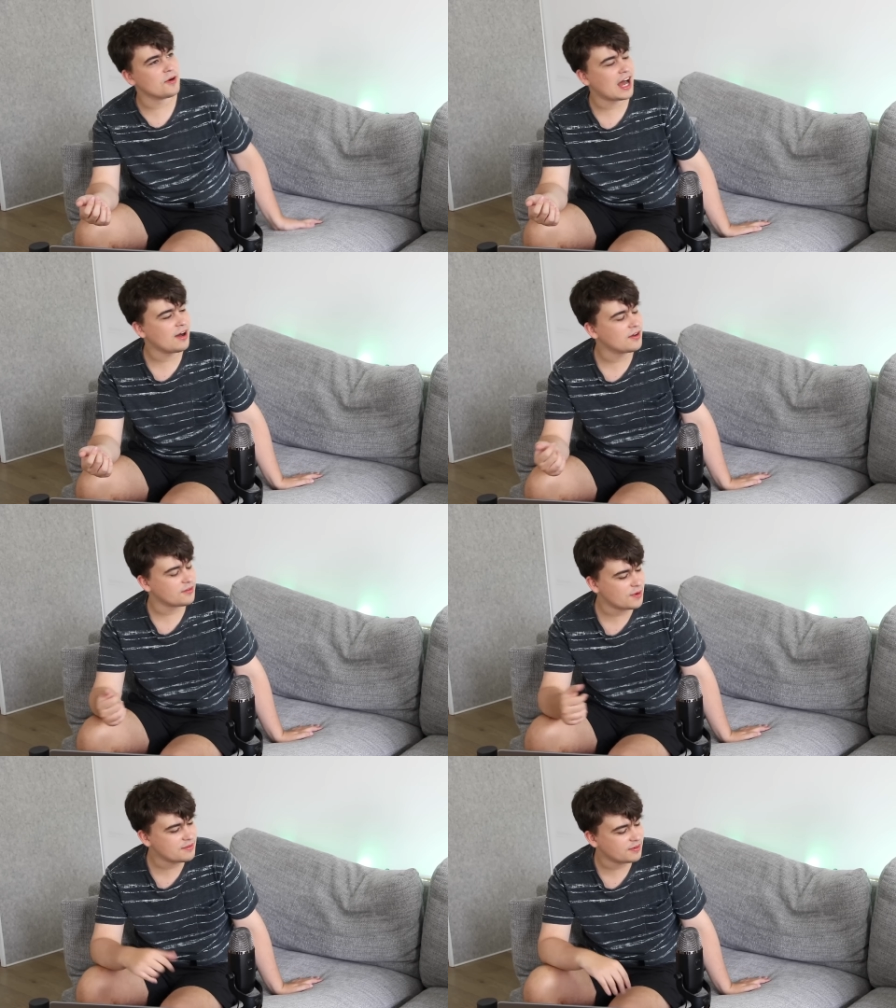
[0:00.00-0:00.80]
how
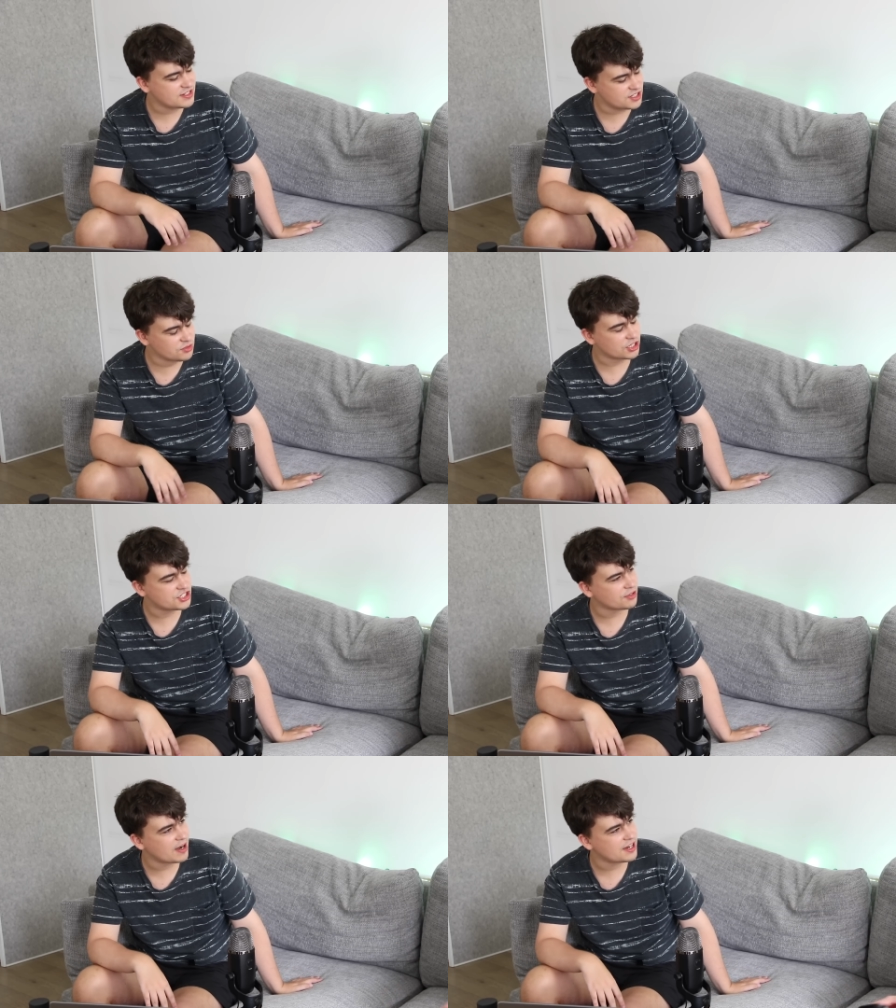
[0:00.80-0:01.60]
when wait, so you
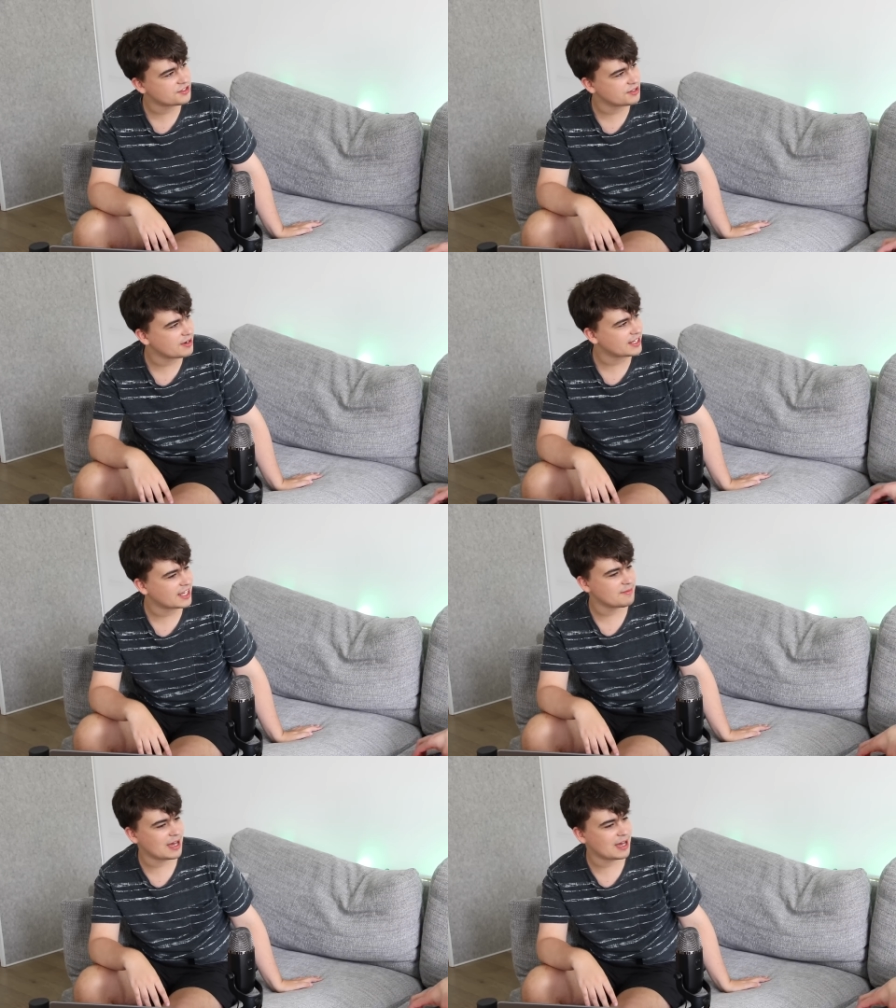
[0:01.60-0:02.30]
watched Hereditary when it came